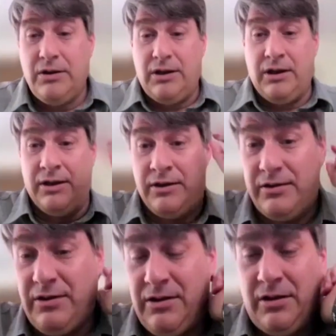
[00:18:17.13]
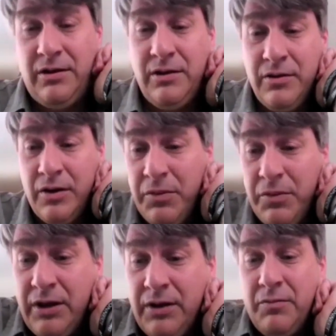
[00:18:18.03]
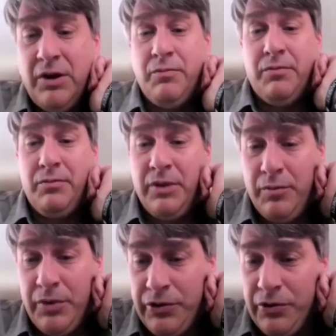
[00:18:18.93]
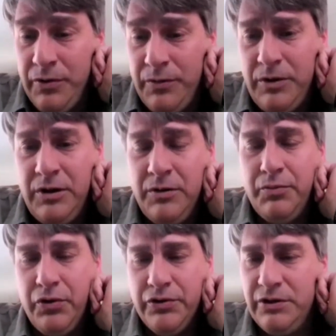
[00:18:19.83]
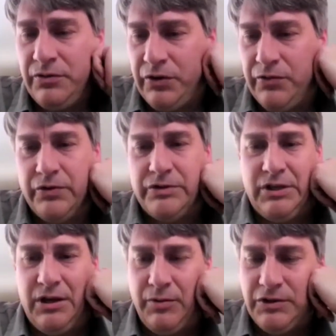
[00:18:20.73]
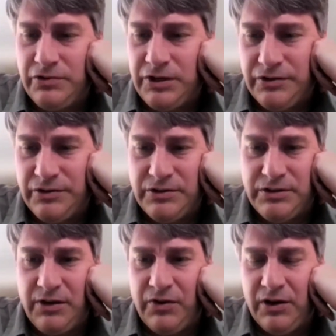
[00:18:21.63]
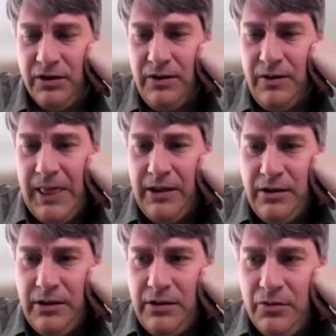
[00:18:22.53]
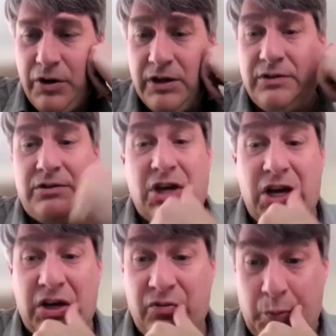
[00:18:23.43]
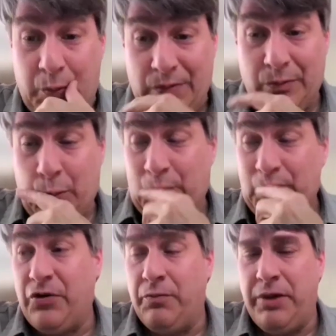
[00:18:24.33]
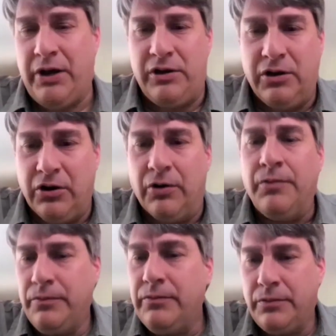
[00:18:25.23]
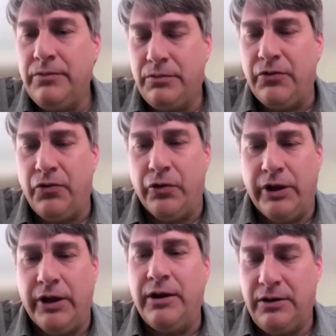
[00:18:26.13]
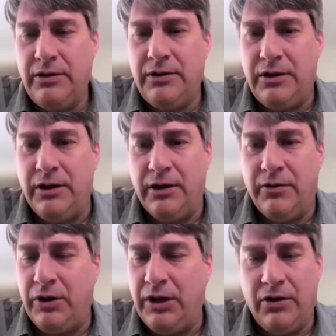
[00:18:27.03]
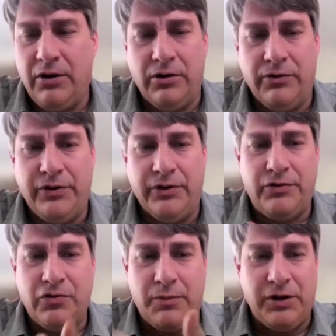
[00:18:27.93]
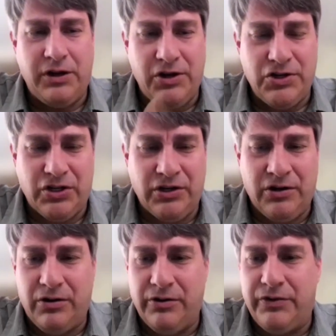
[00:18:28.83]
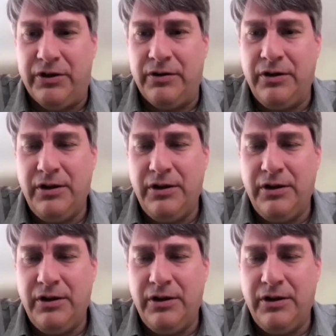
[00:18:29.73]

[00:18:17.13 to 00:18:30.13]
And I met my mother in person for the first time in 2007. We had talked for about a year before that. And we had all of the trepidation, all of the